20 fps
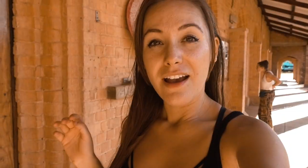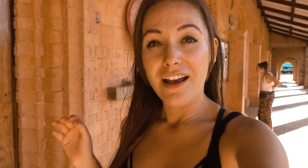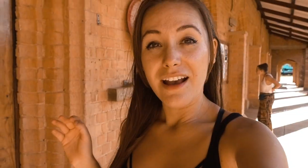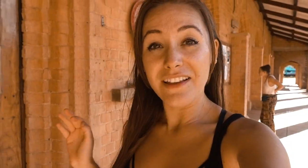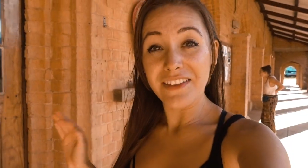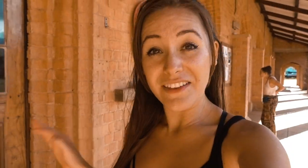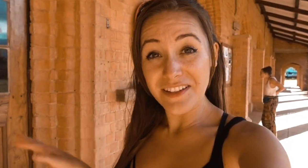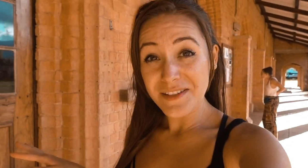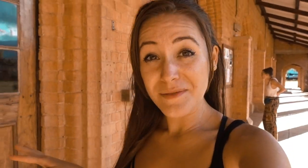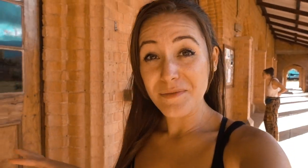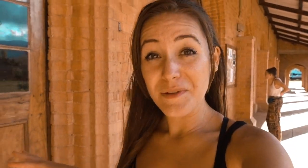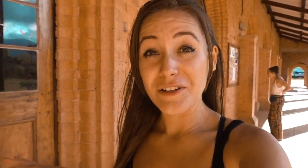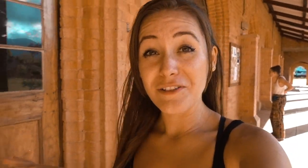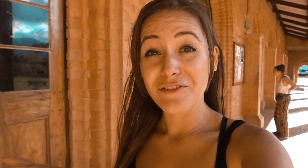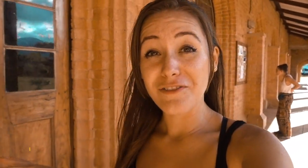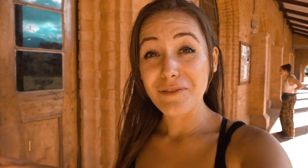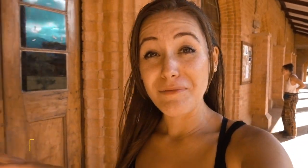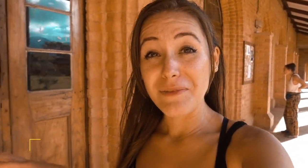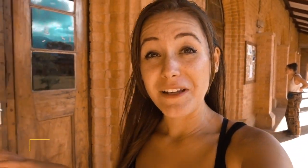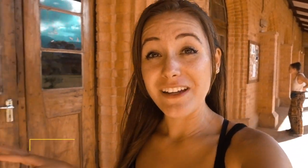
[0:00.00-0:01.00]
And this
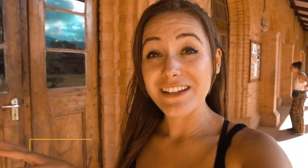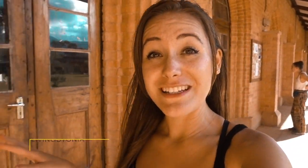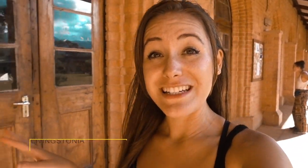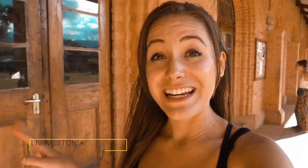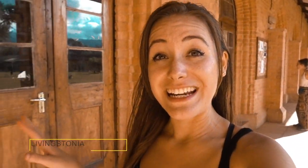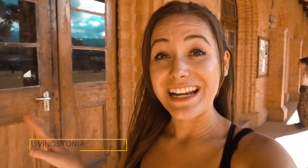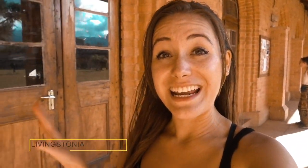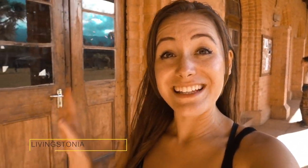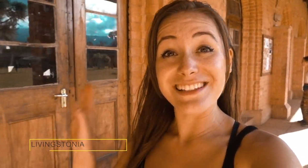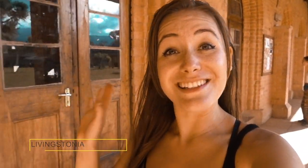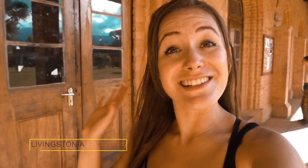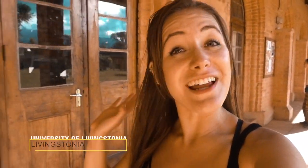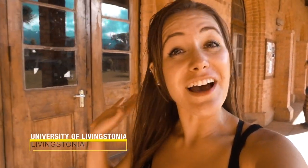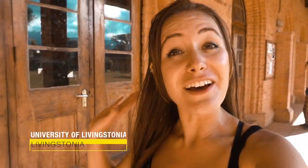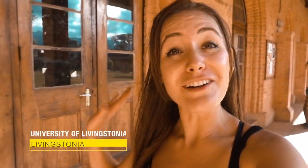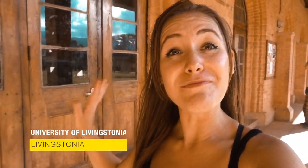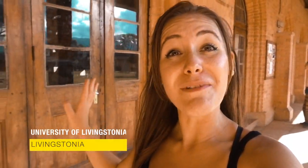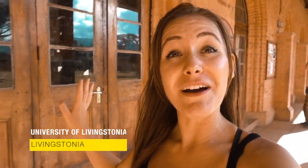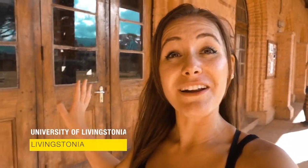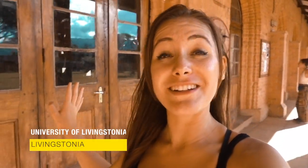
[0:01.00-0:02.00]
beautiful building is
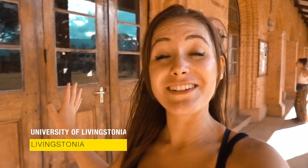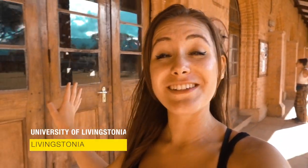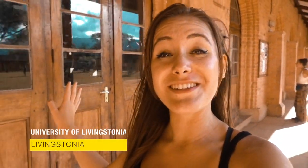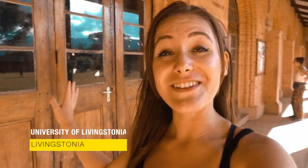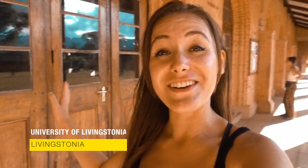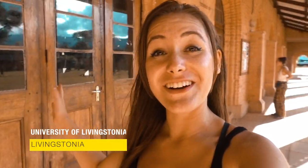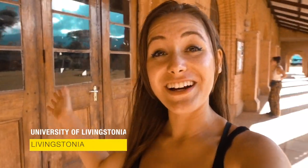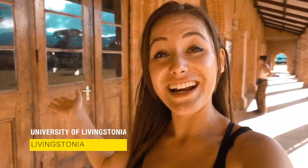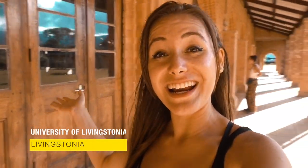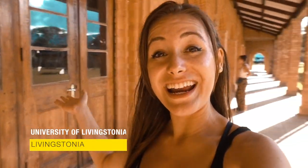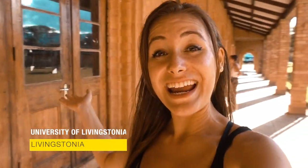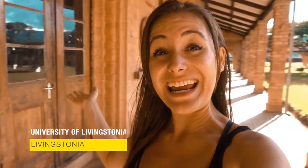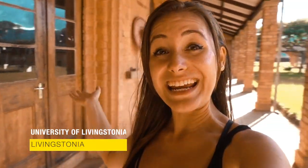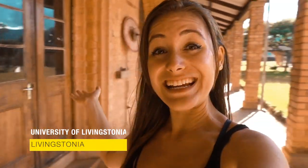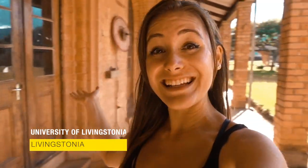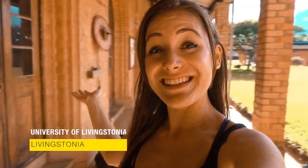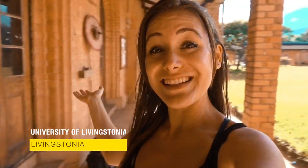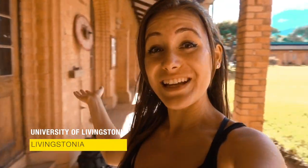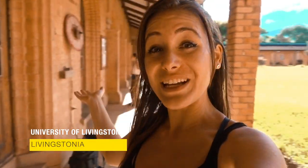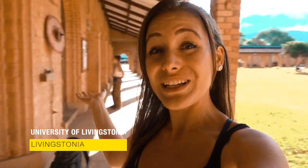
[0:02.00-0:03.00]
not a monastery,
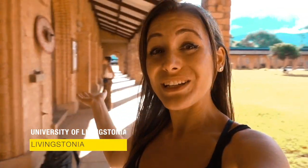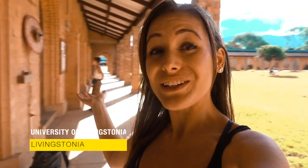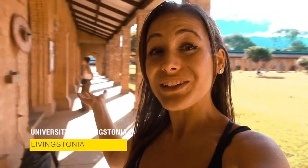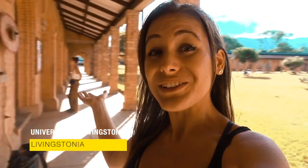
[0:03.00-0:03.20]
it's a